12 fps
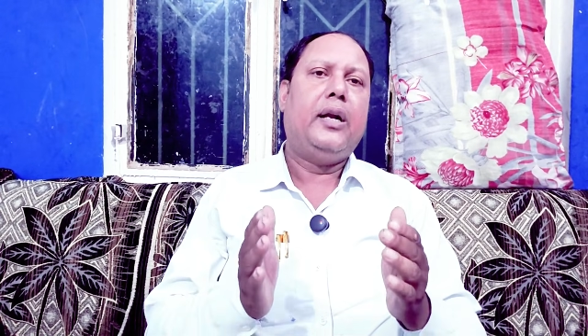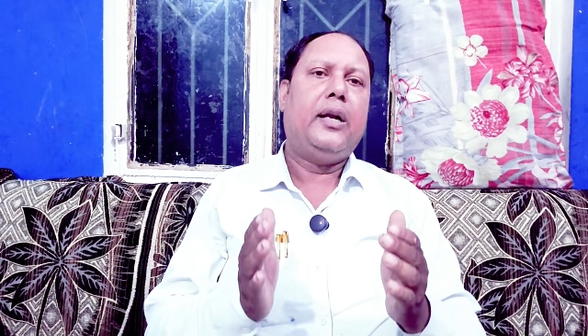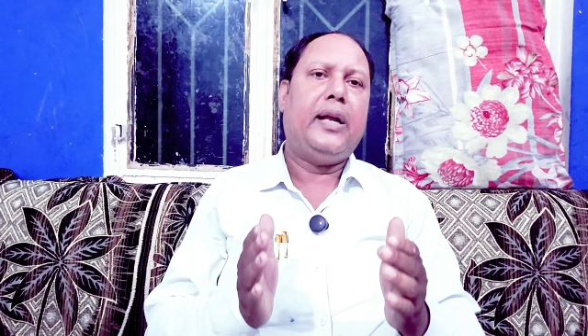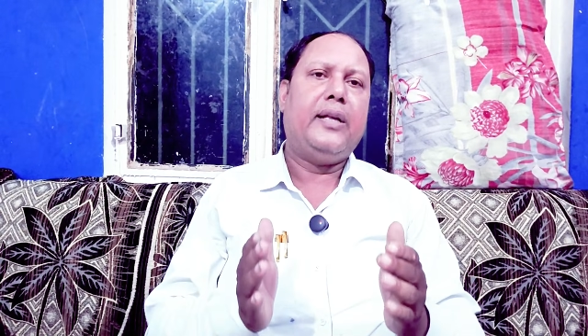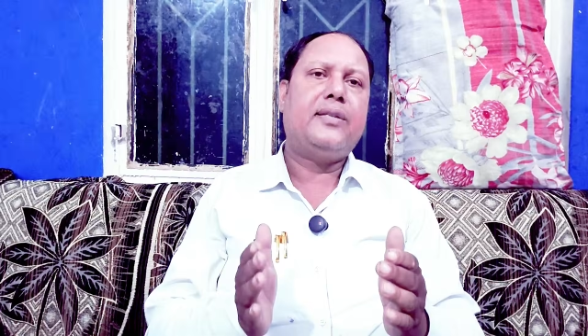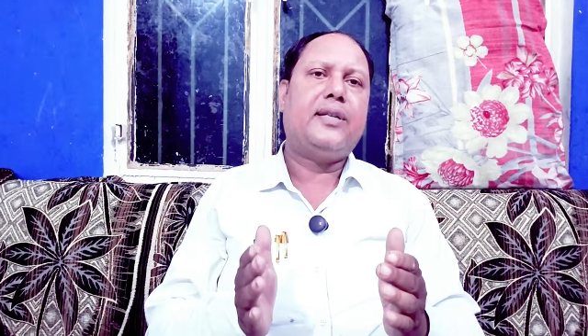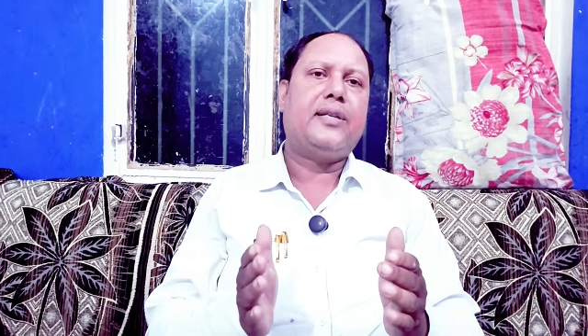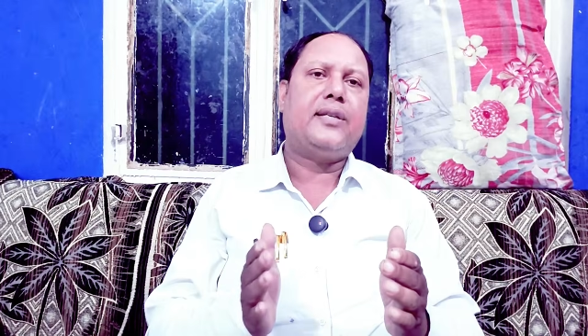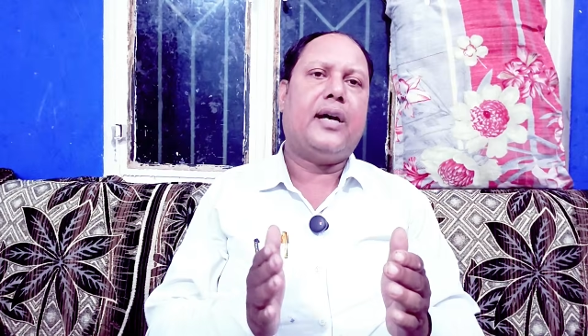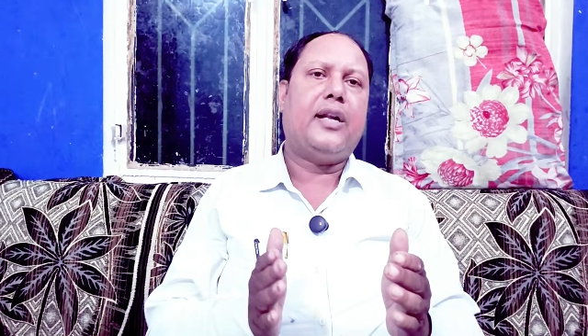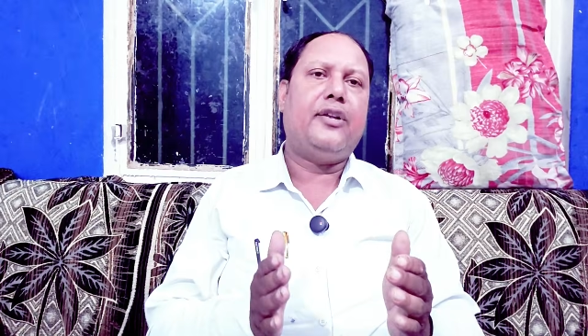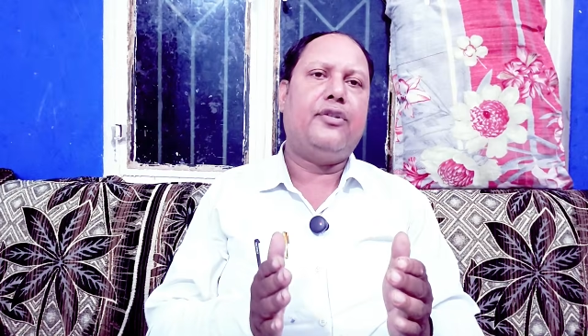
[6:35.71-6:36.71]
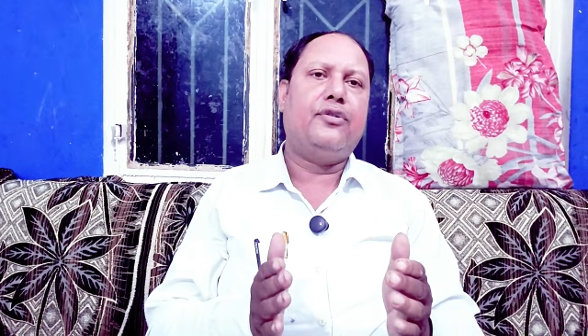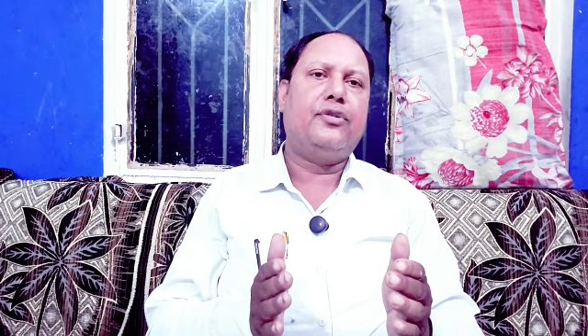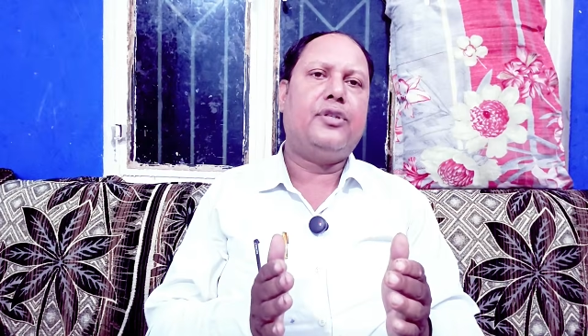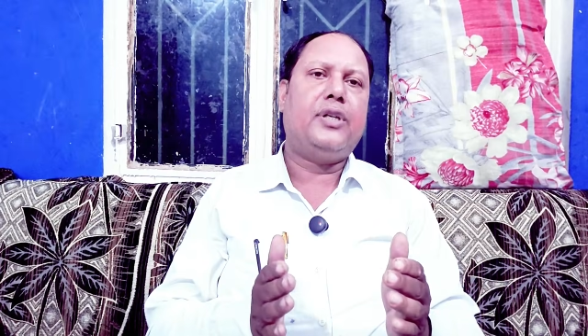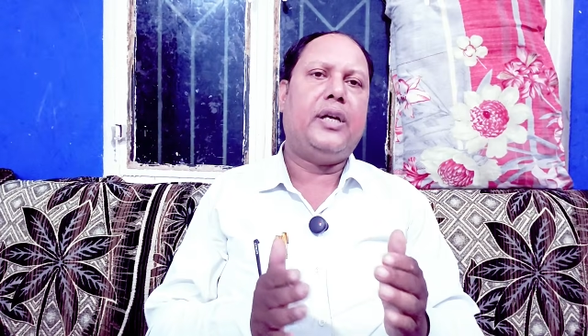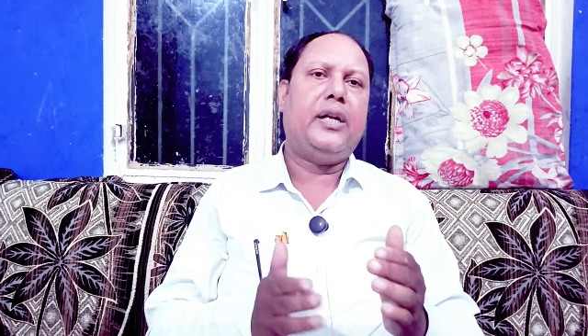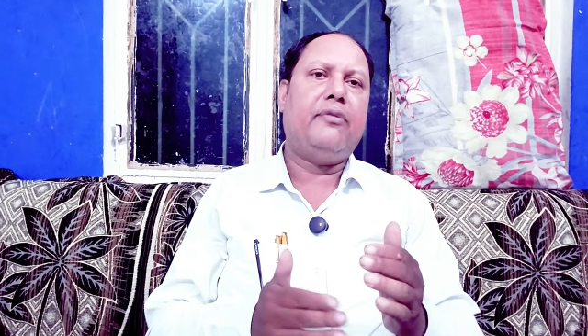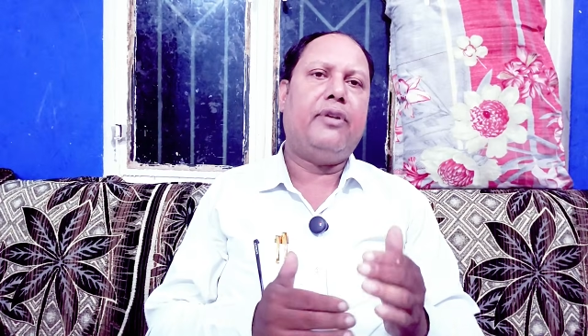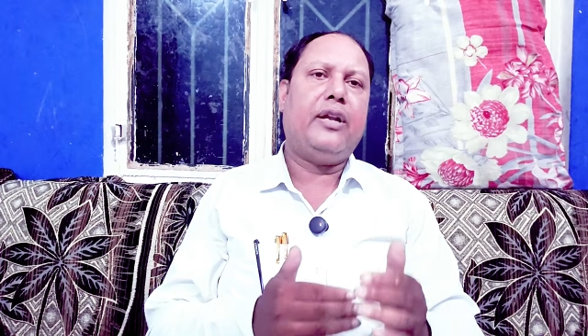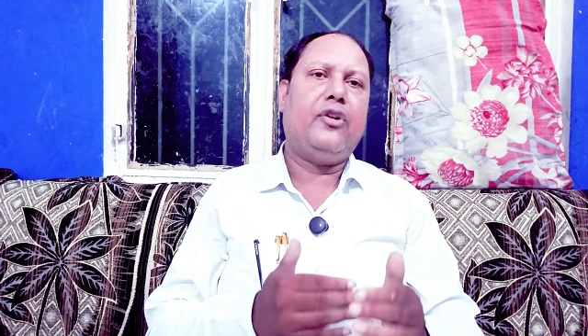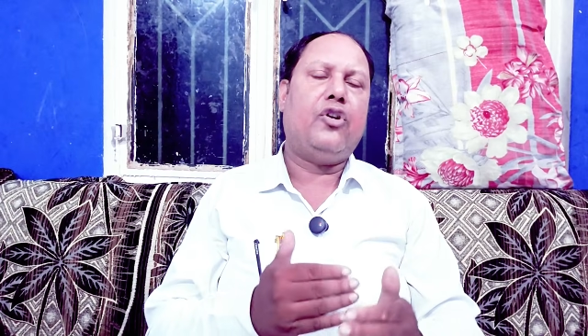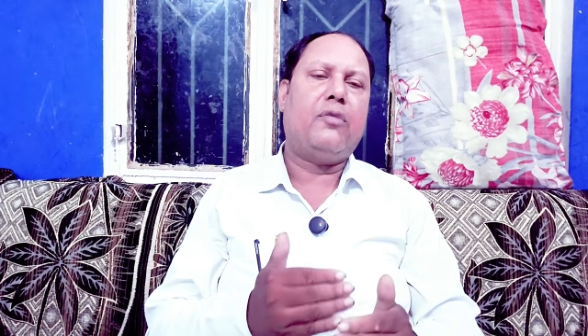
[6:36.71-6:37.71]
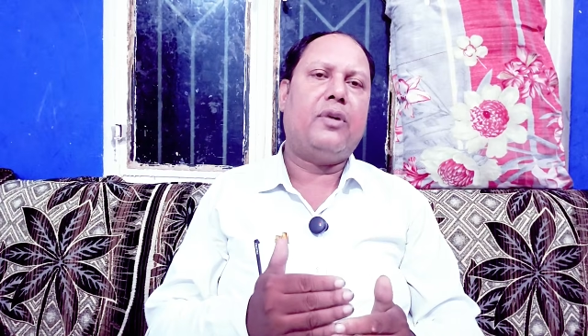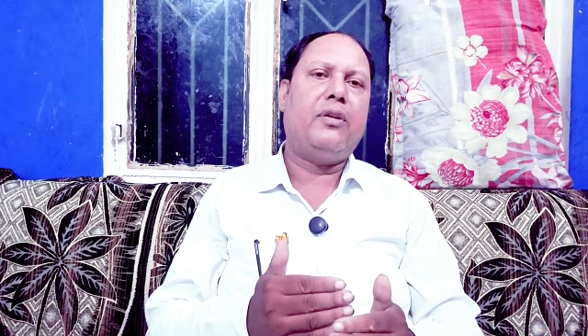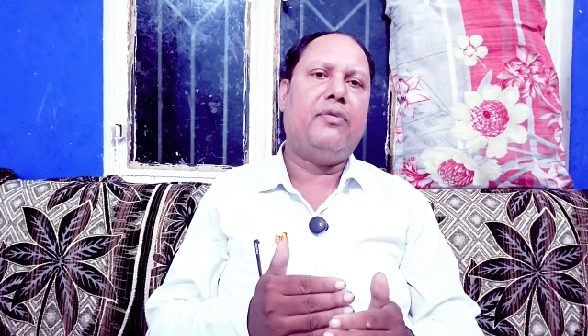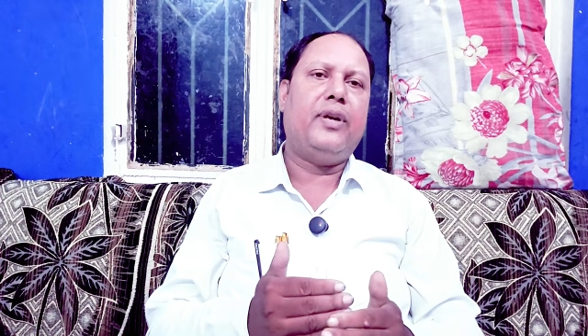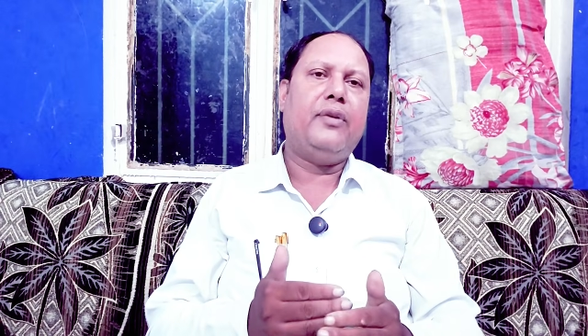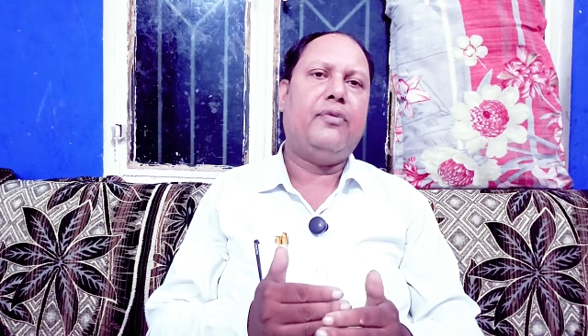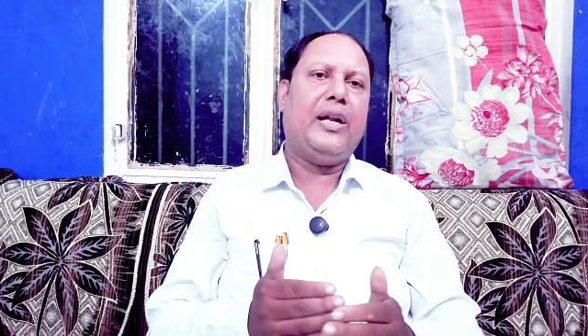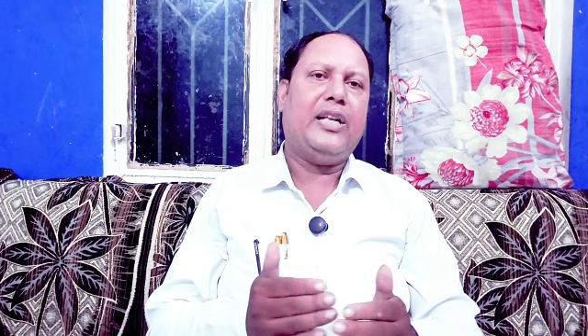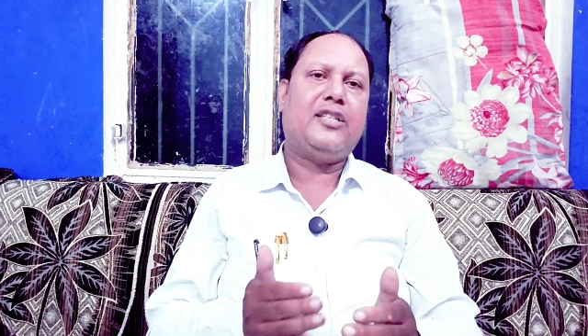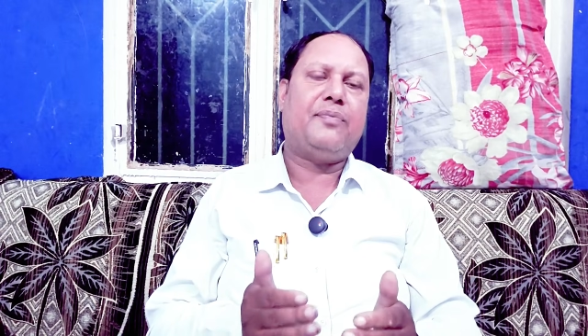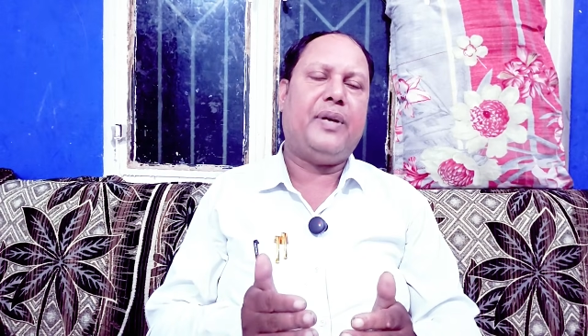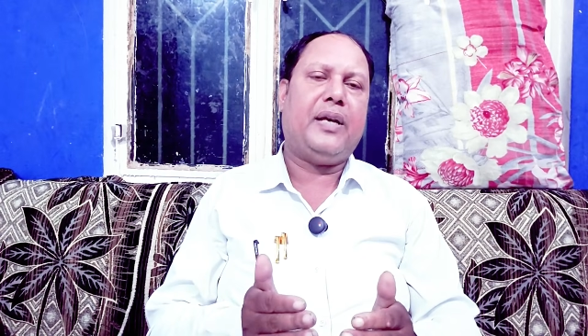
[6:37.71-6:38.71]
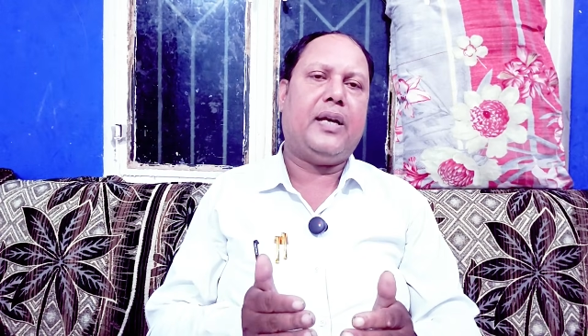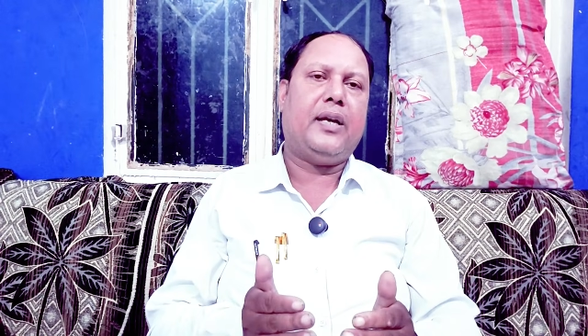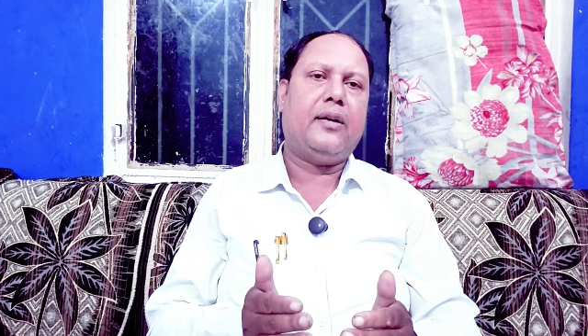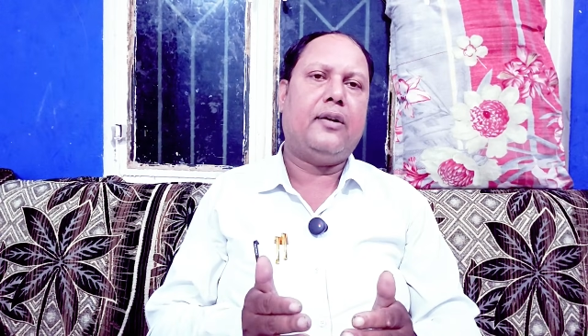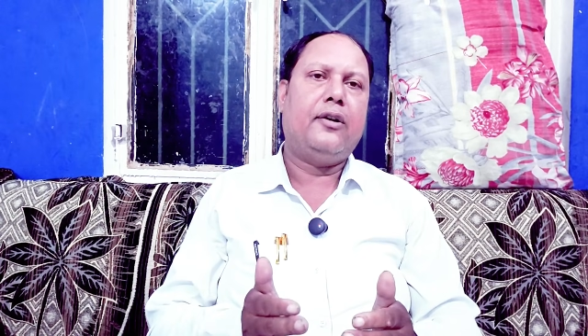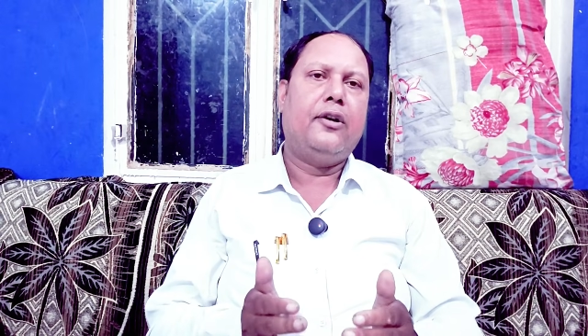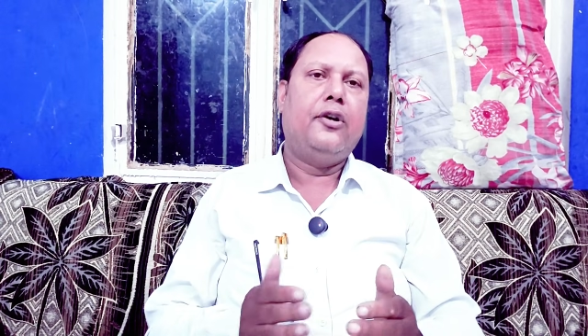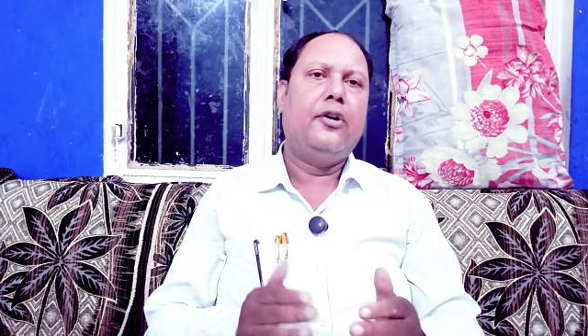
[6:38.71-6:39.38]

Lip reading: tenses are used in a very normal way while speaking.